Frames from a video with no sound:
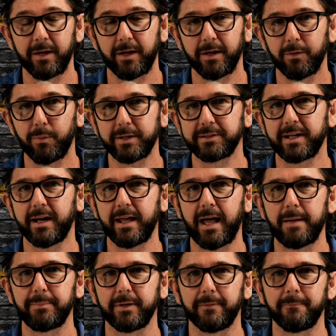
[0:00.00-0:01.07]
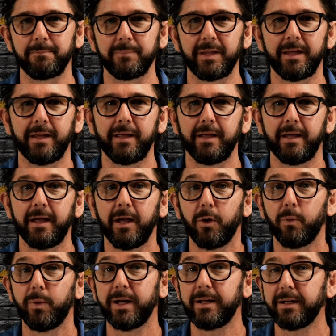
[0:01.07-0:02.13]
What's going to happen?
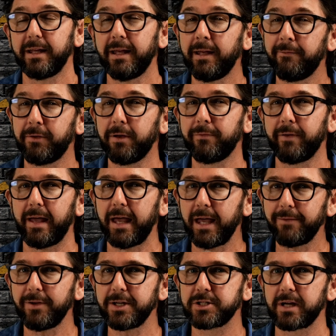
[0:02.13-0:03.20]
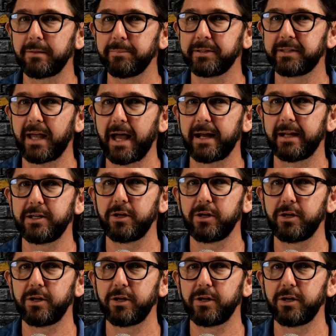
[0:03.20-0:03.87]
Well, if you've ever jump started